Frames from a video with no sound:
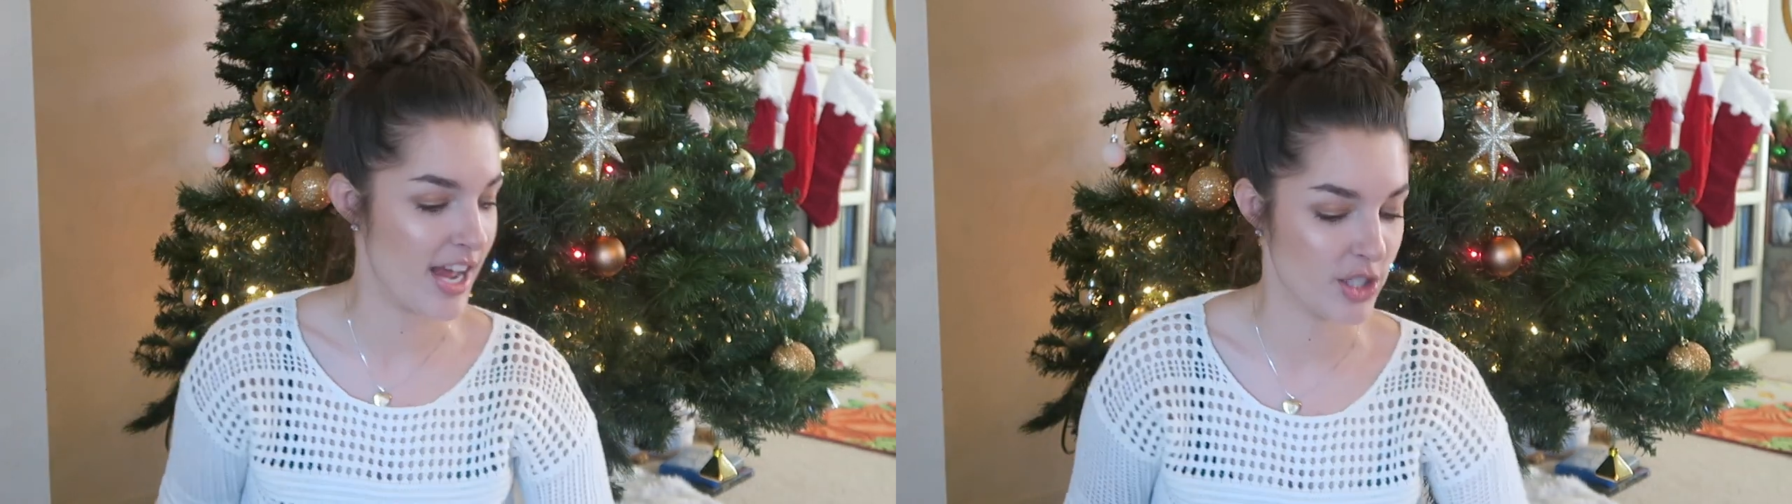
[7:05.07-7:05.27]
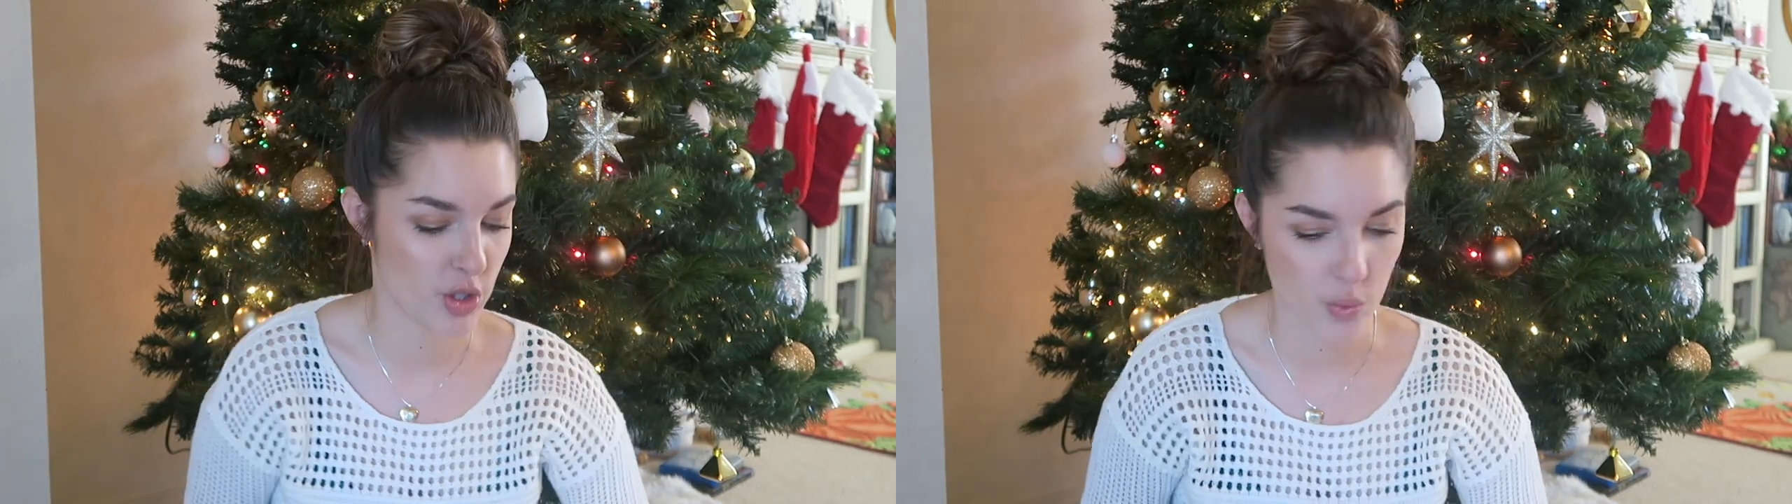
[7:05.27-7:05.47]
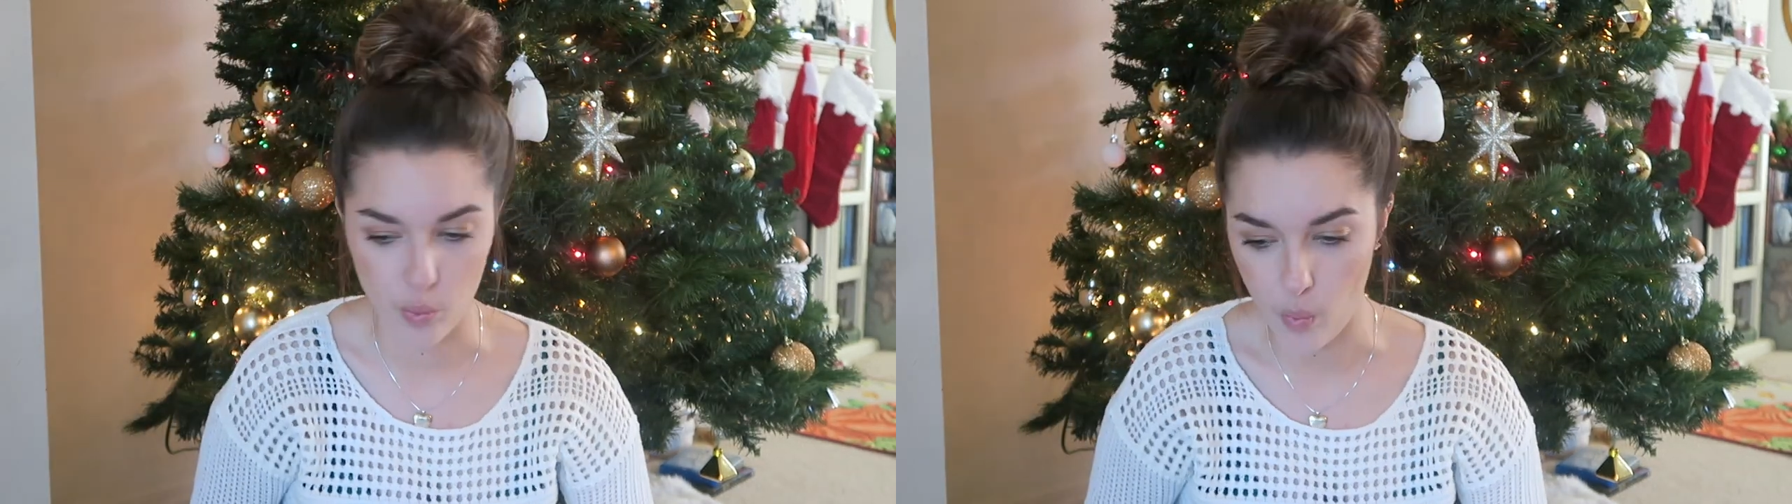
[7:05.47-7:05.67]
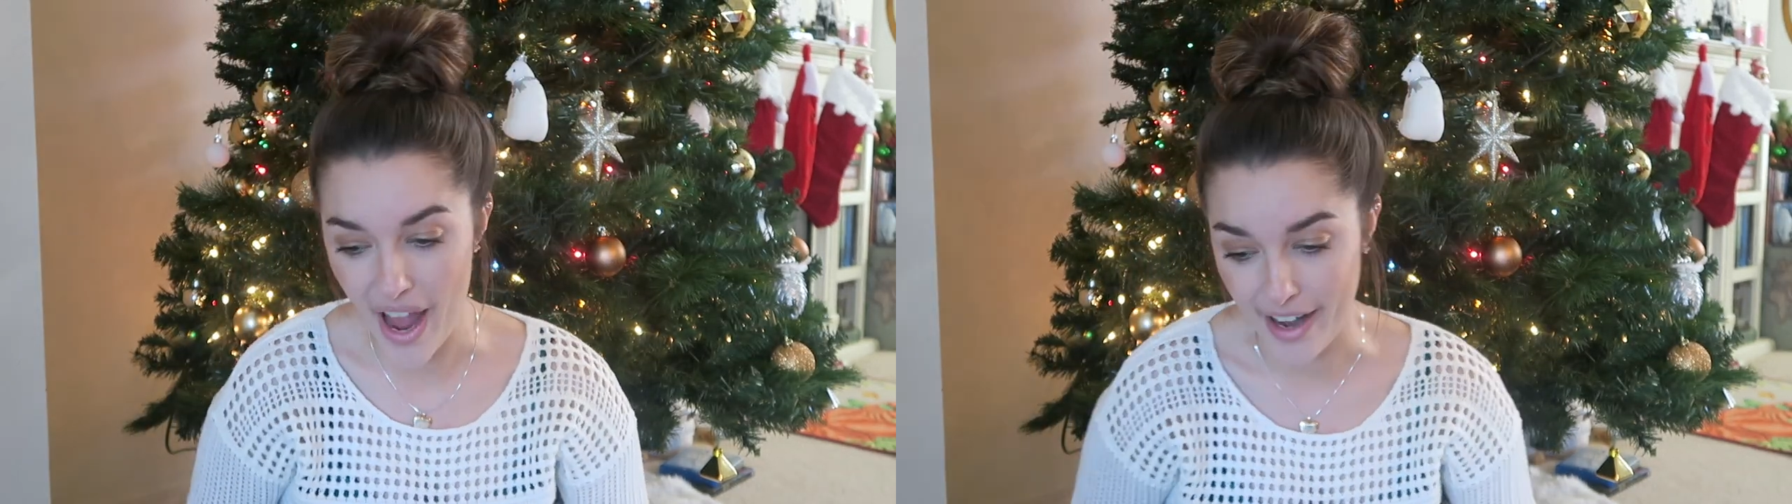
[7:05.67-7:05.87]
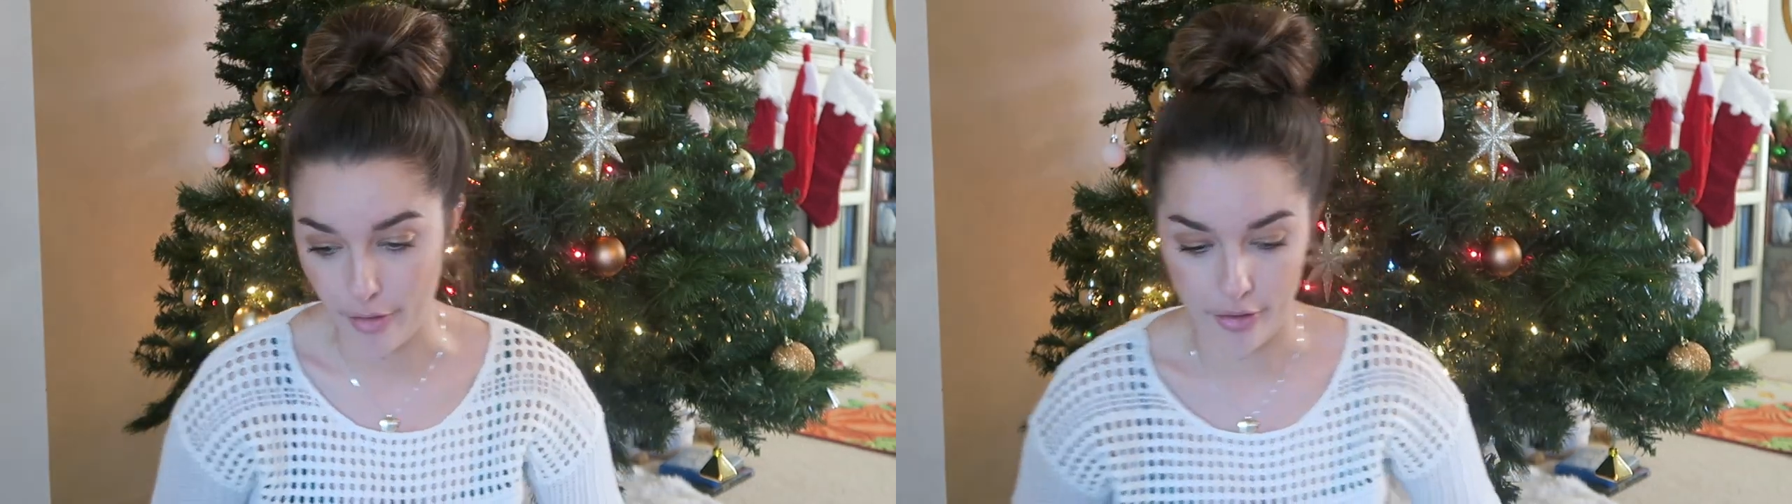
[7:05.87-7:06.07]
I
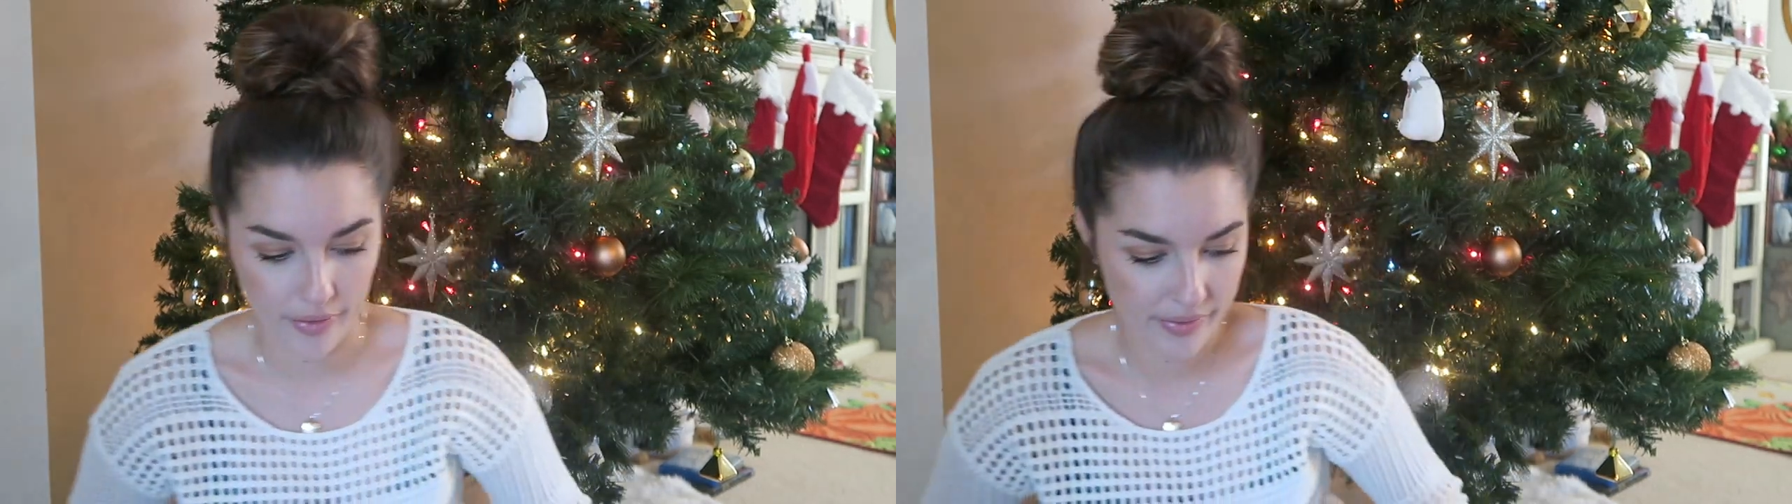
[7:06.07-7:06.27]
swear.